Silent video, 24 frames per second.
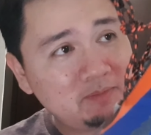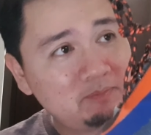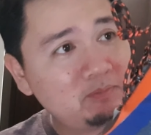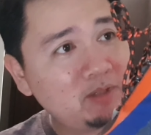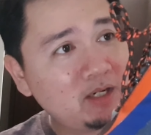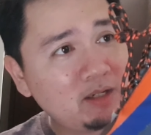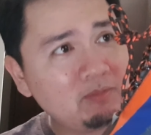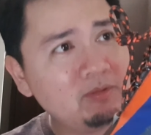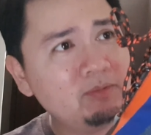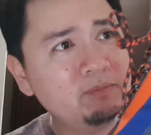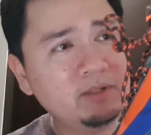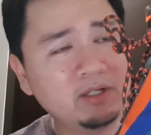
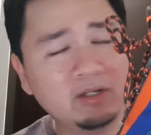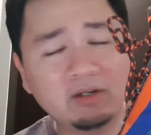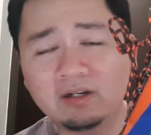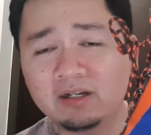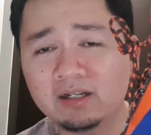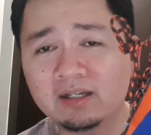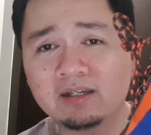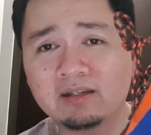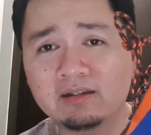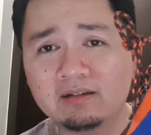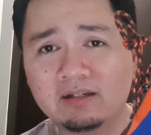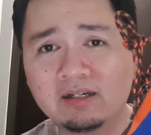probably
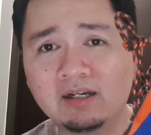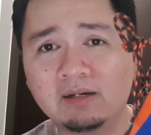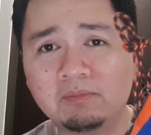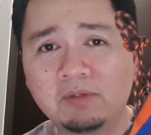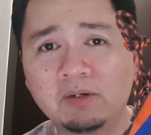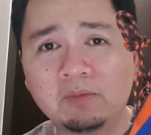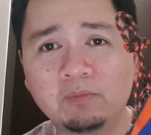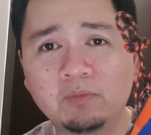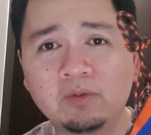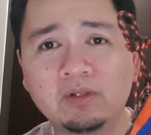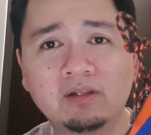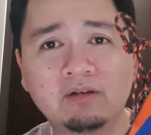gonna come
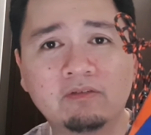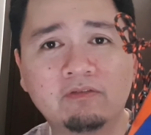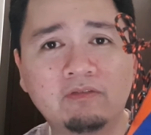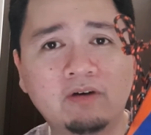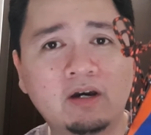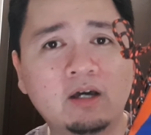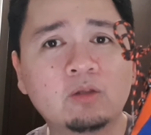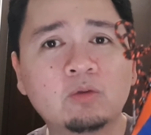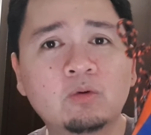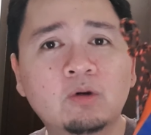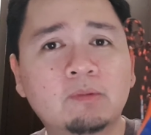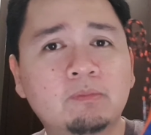up with a
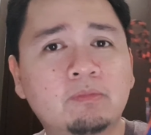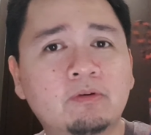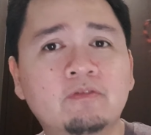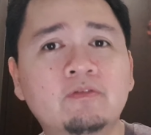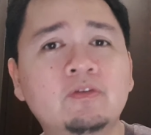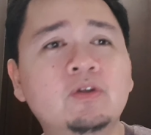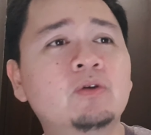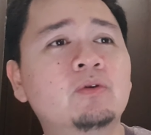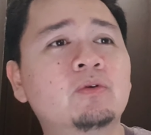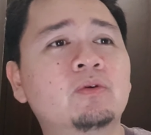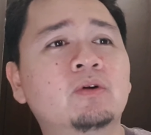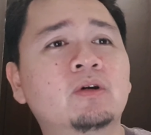follow-up
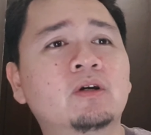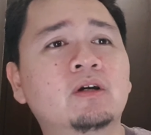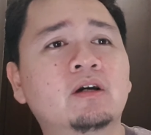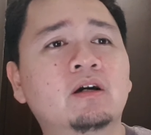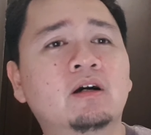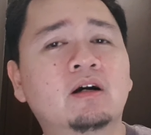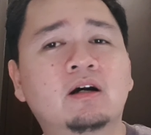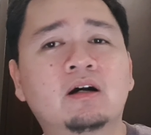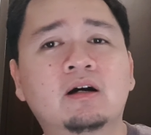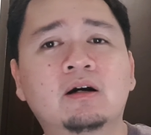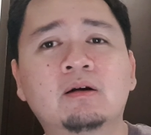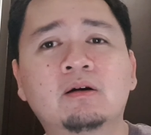review
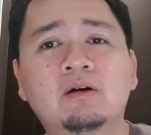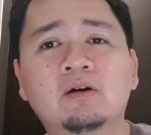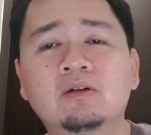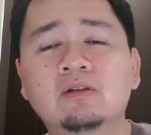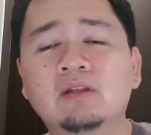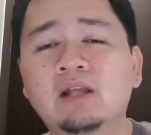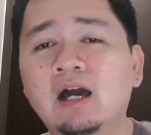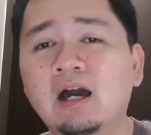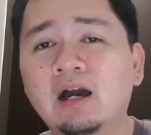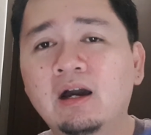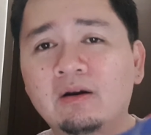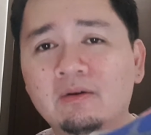on
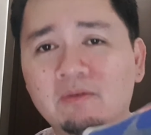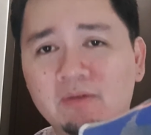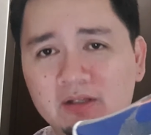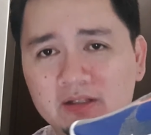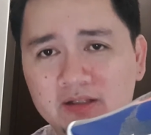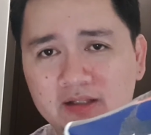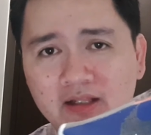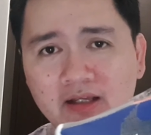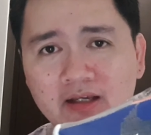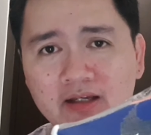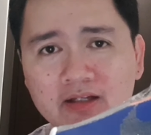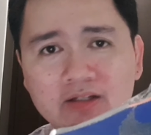how it
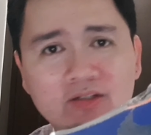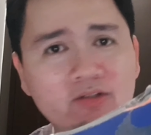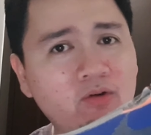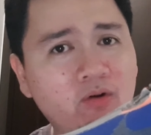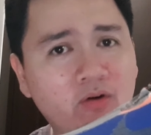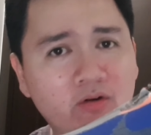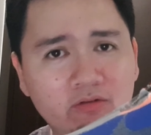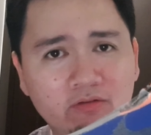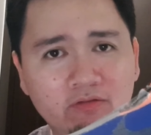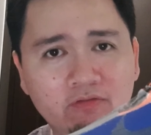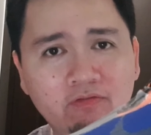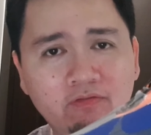is
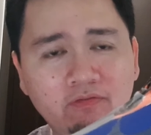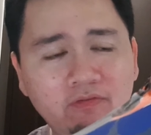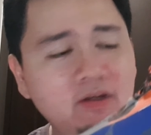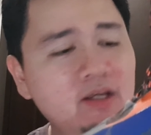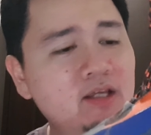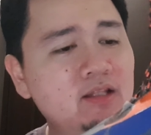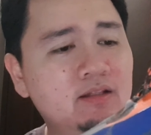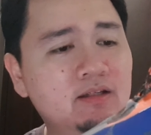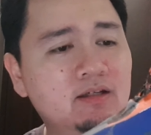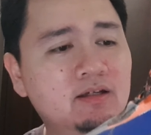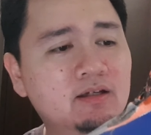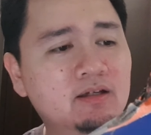on
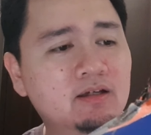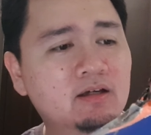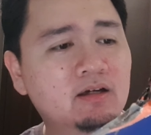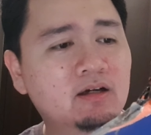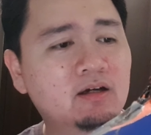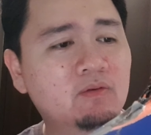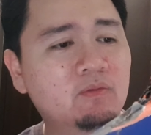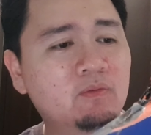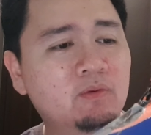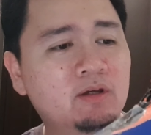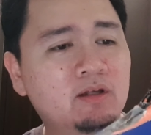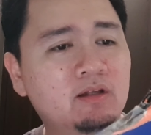feet
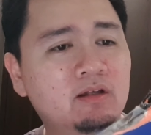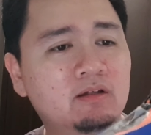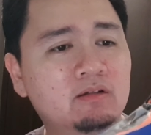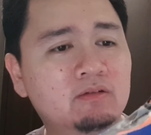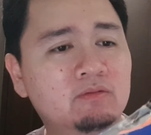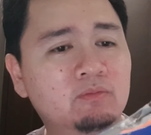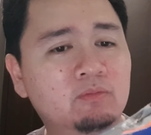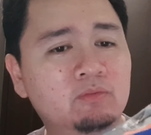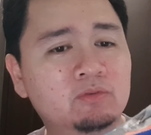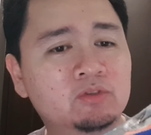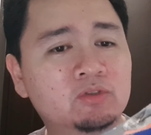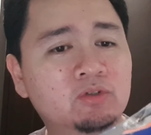
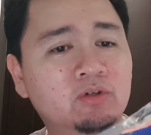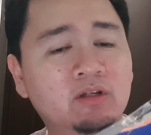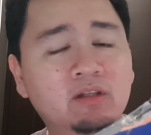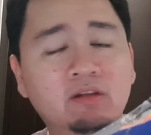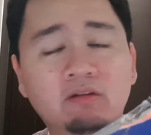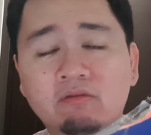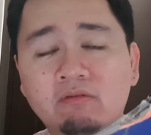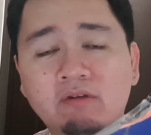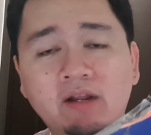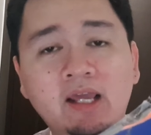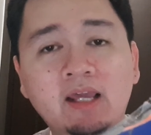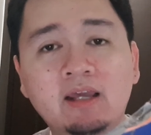during
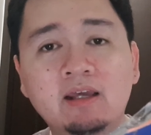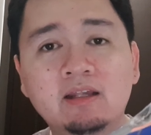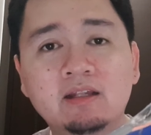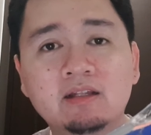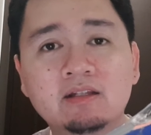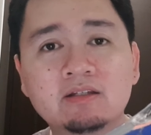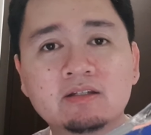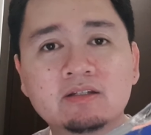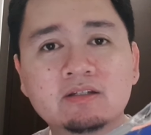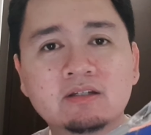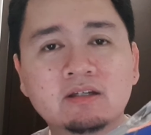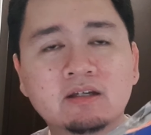the
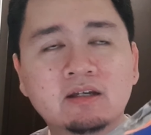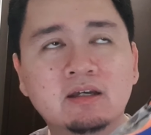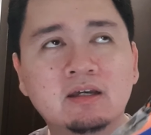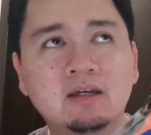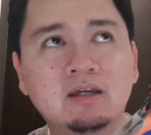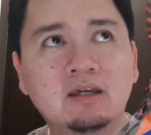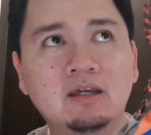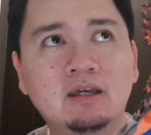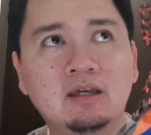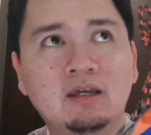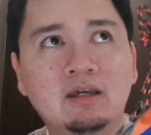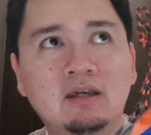rains,
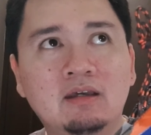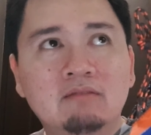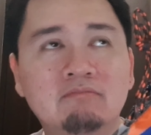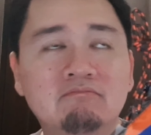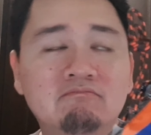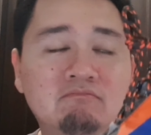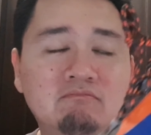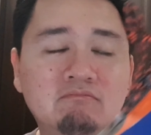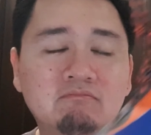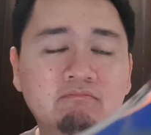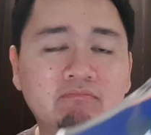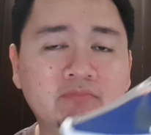and
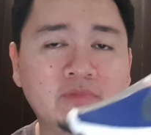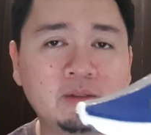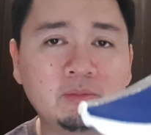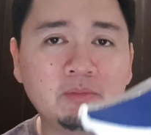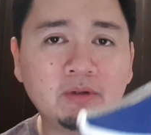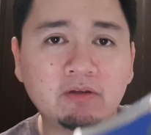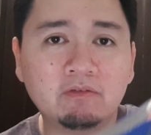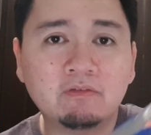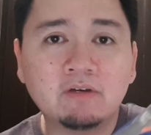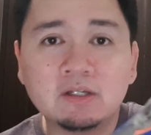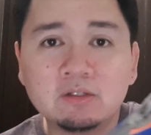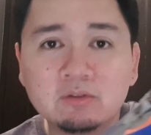
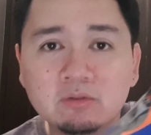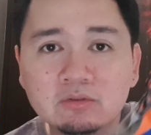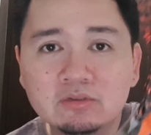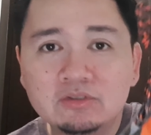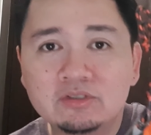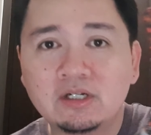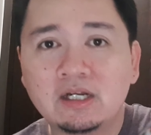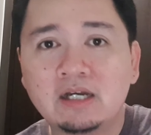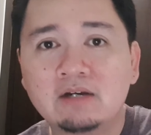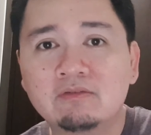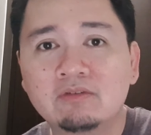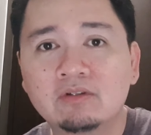maybe if I do
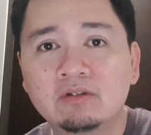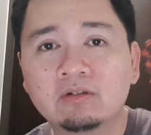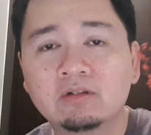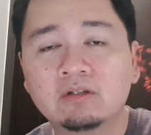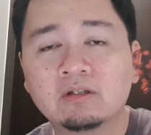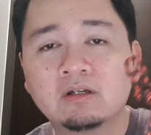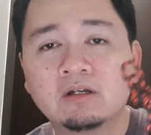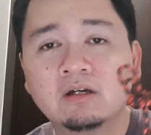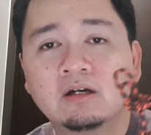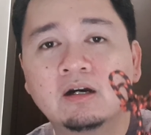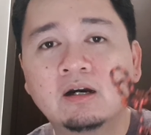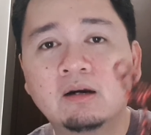travel
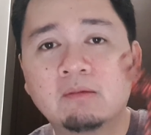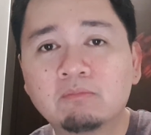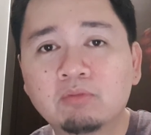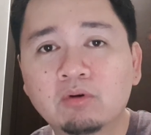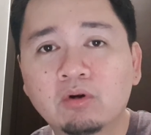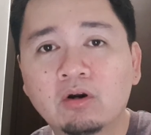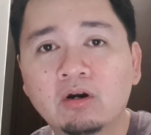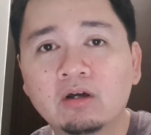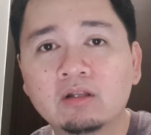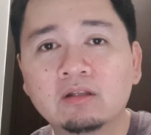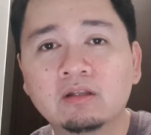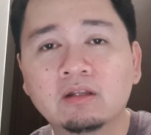
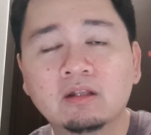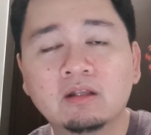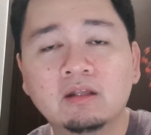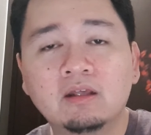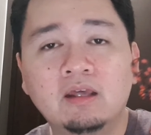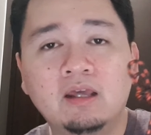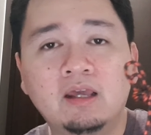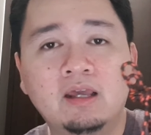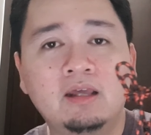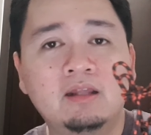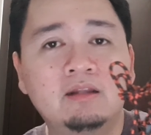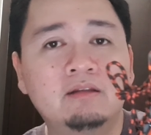abroad
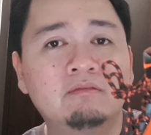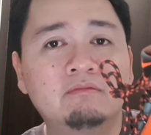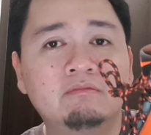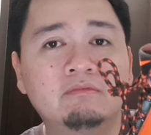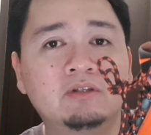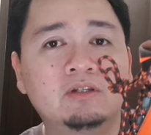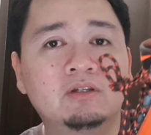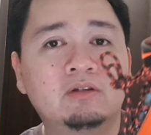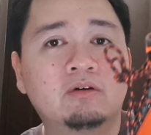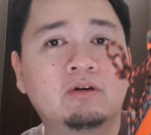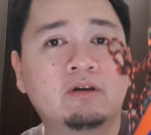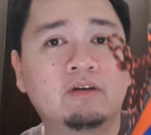and
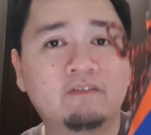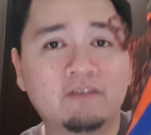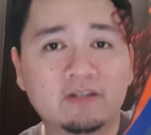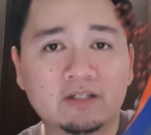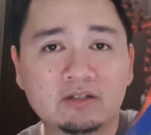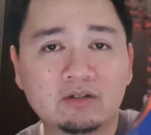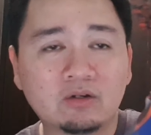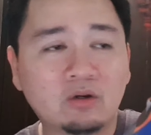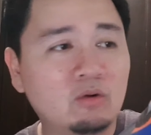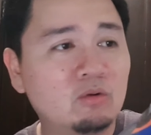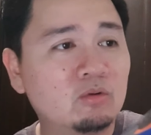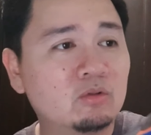if
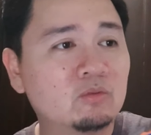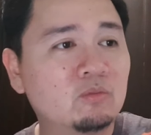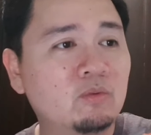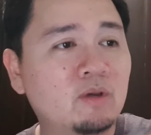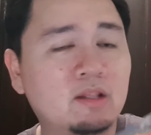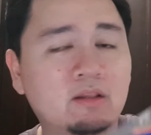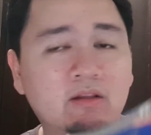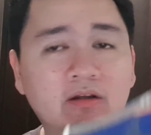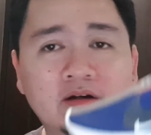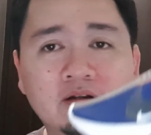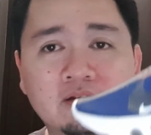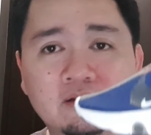it's cold
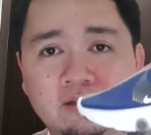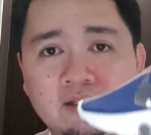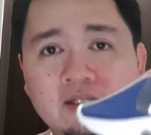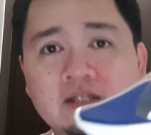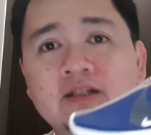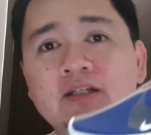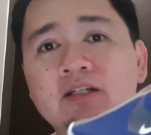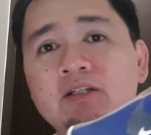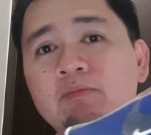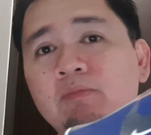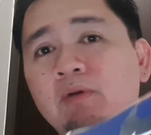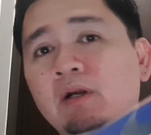weather,
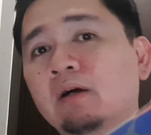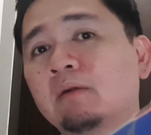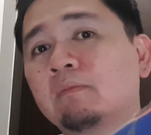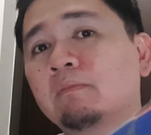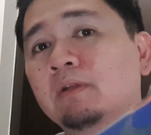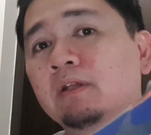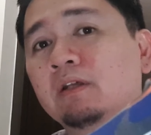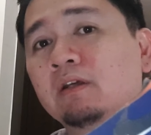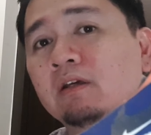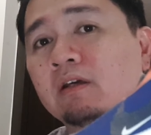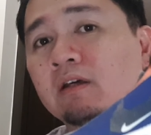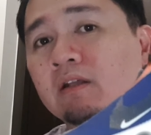this is
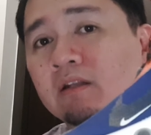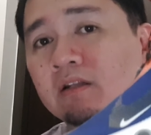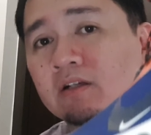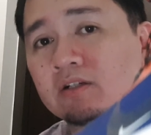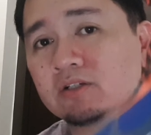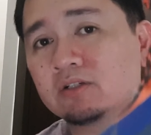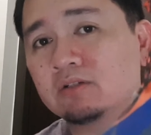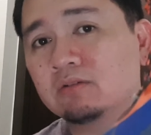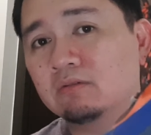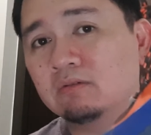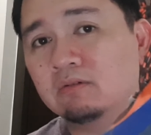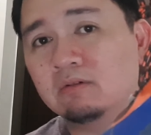probably the
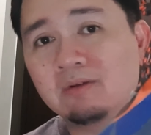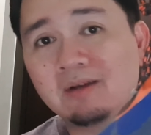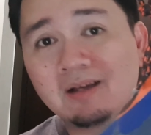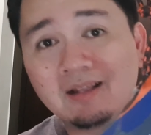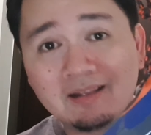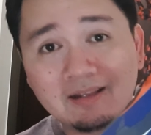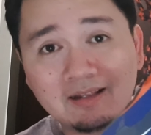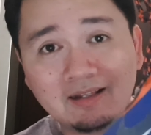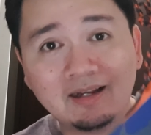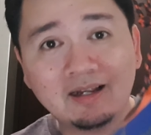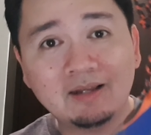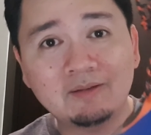shoe
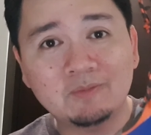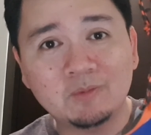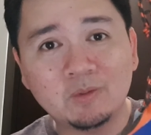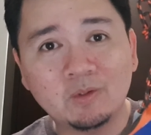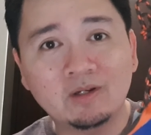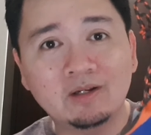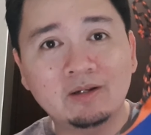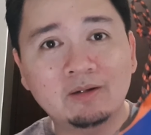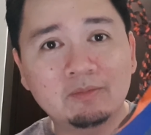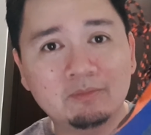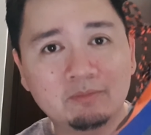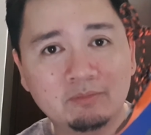that I'm
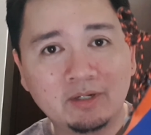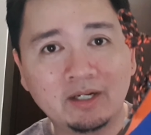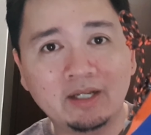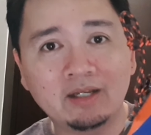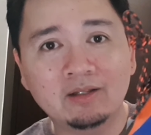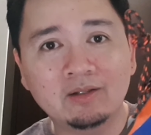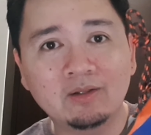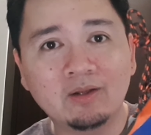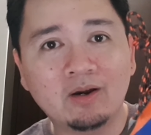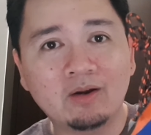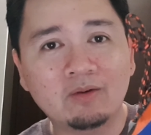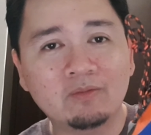gonna bring
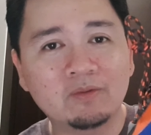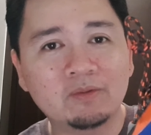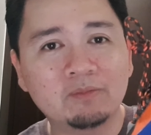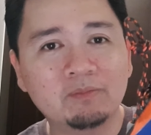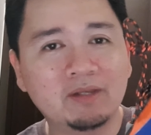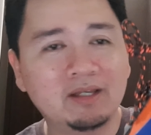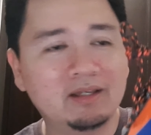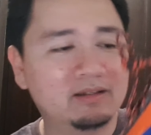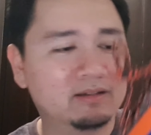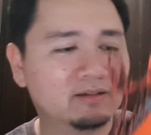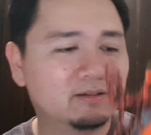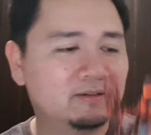along with
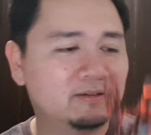me.